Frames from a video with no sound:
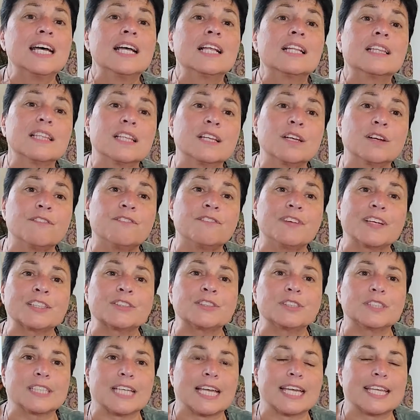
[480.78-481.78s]
Little
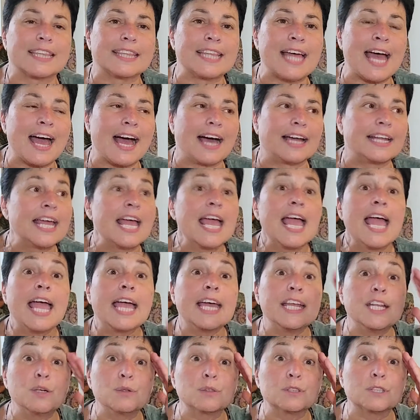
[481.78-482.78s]
victories like that.
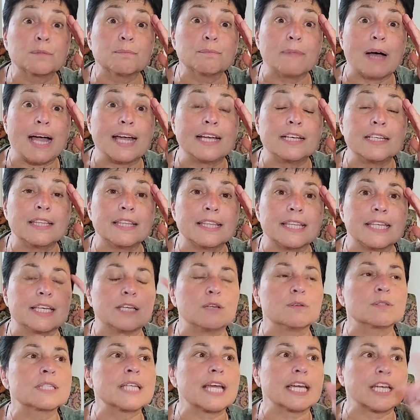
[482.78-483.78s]
And it was a mind thing. It
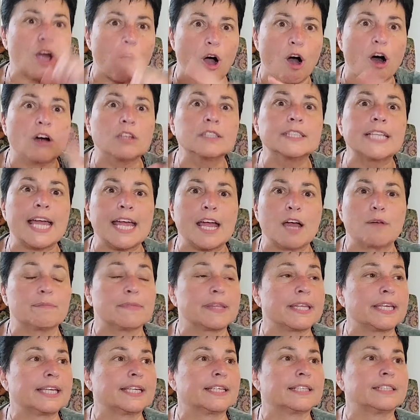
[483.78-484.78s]
was like all day I'm
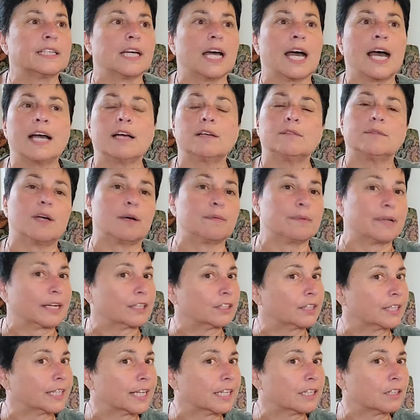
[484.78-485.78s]
thinking, I'm not going
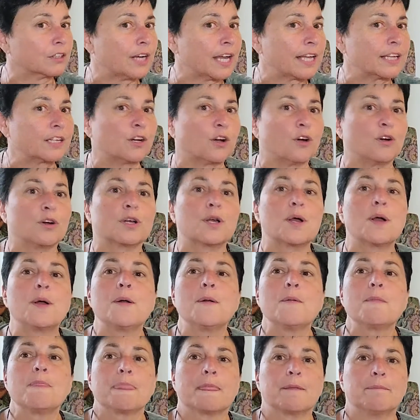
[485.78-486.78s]
to get a Diet Coke. I'm
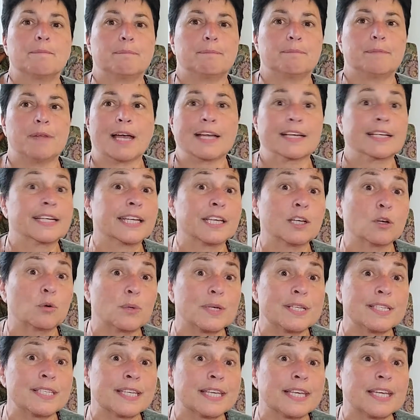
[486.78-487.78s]
not going to get a
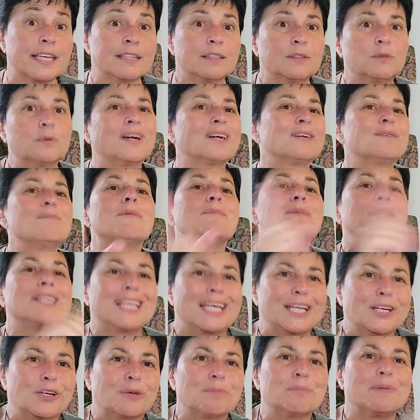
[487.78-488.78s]
whiskey. Well, maybe
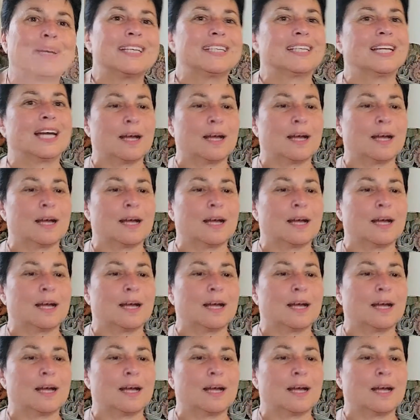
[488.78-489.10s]
later. But